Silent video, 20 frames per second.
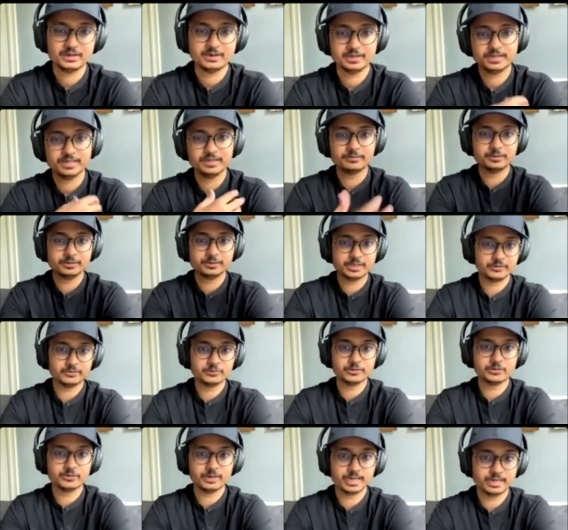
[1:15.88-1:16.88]
or they would give
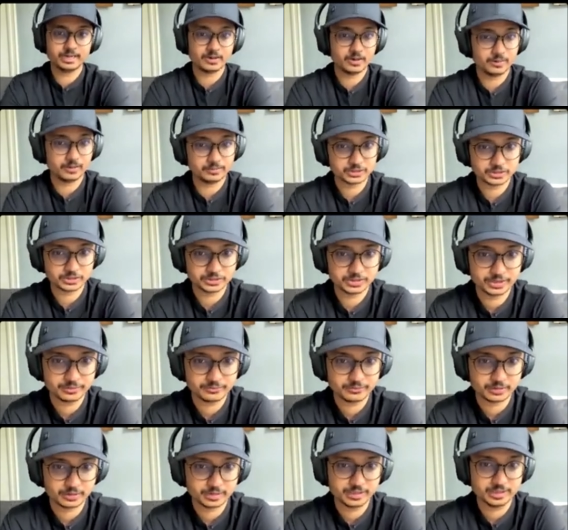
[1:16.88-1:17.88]
you an opportunity
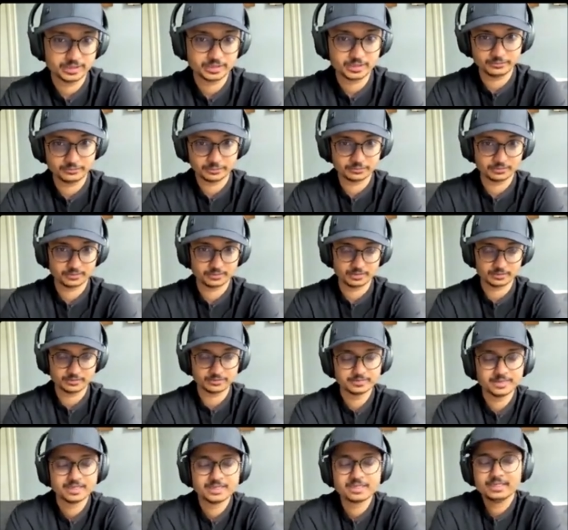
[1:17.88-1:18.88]
for an interview,
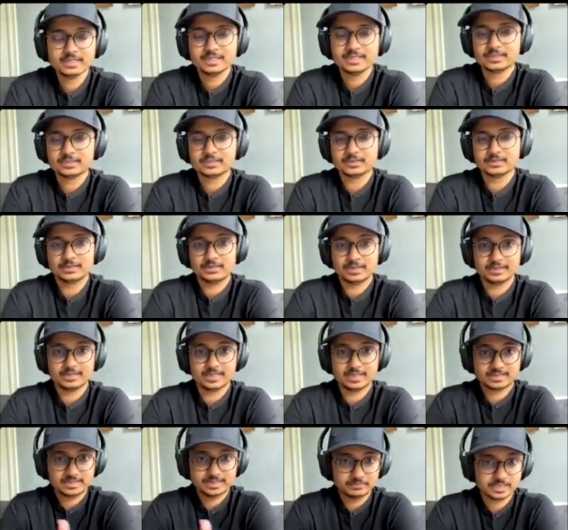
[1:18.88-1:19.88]
So
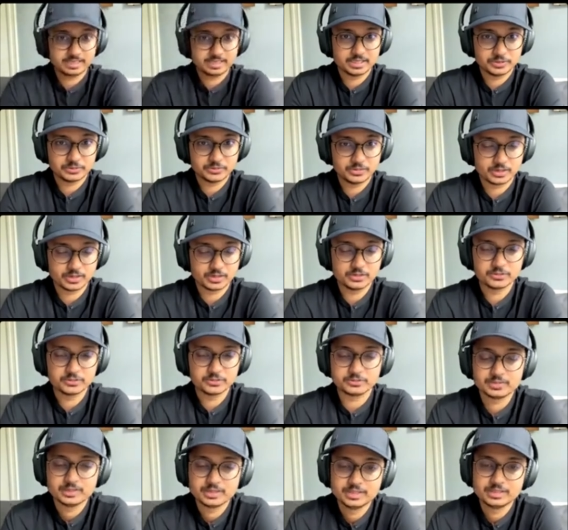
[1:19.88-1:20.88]
that's something that you got to
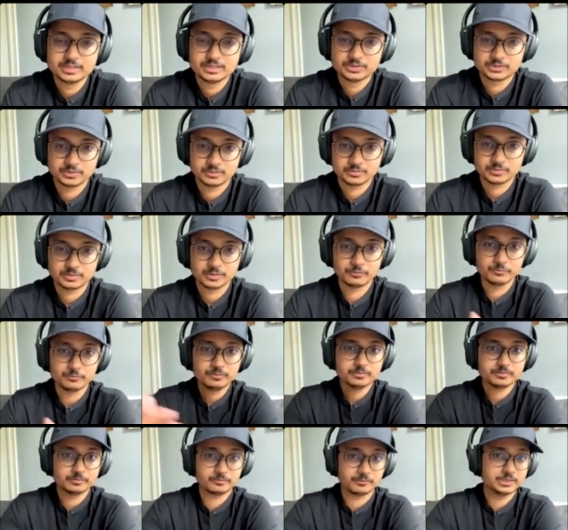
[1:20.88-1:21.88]
do. So
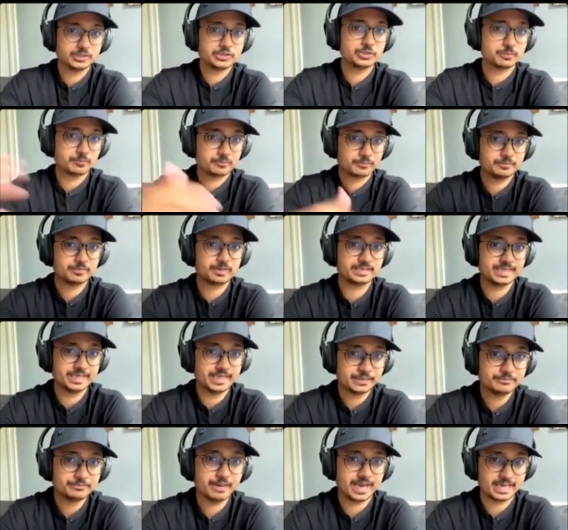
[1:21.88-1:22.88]
once you
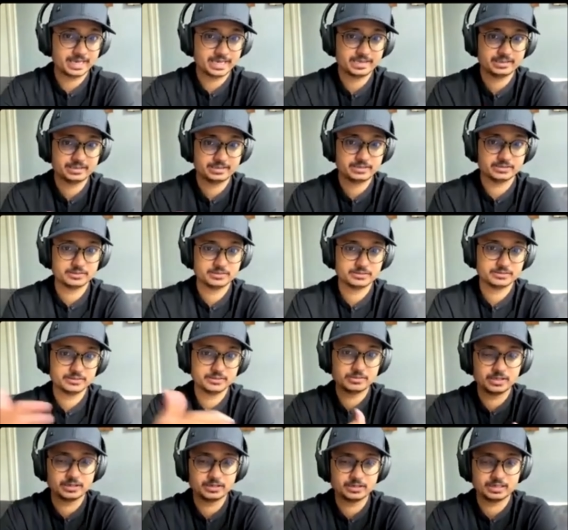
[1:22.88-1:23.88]
get back,
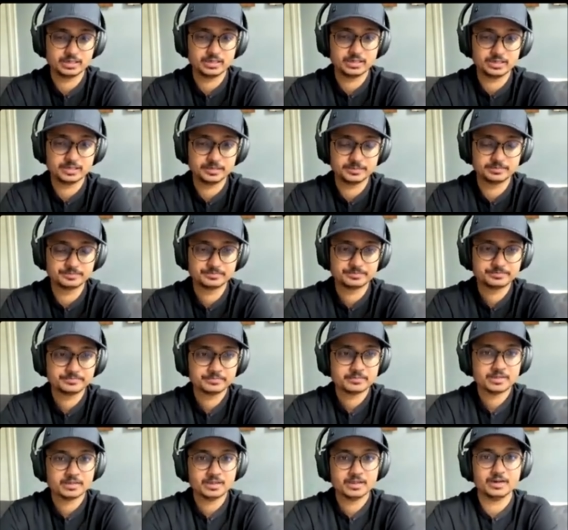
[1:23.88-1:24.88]
your
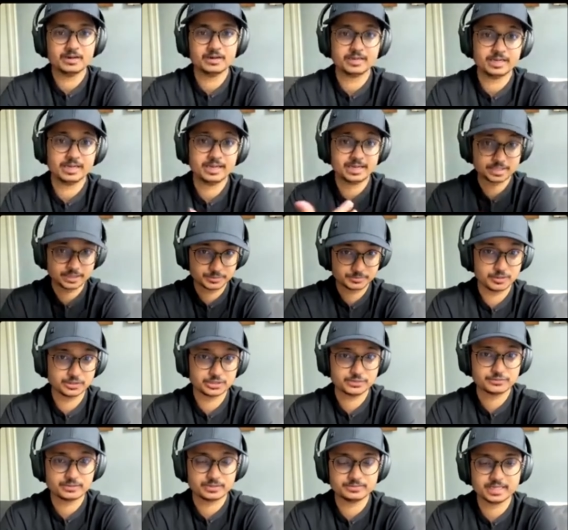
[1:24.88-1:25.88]
a
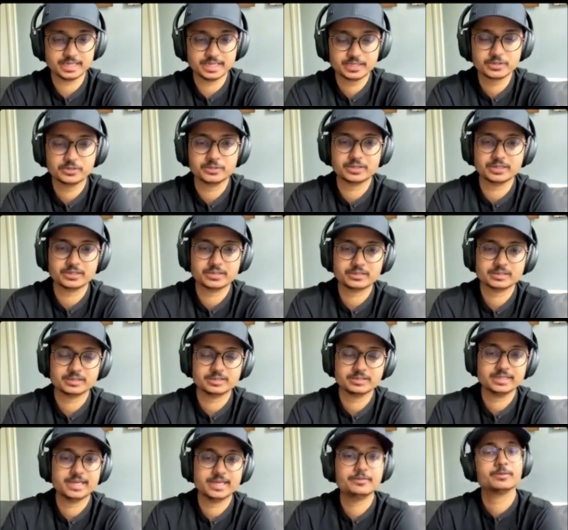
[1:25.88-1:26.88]
response from the recruiter,
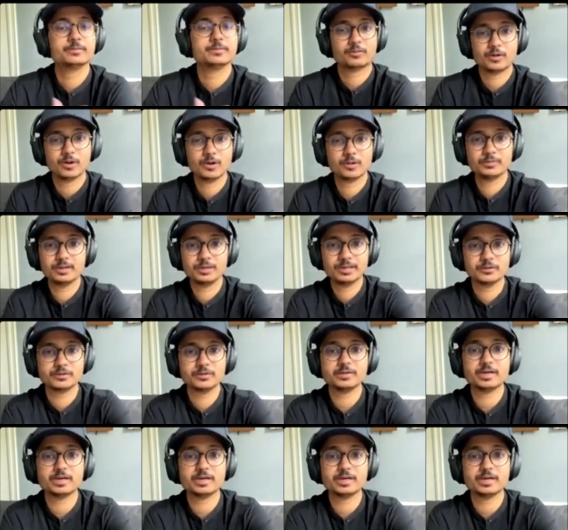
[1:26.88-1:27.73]
they would probably,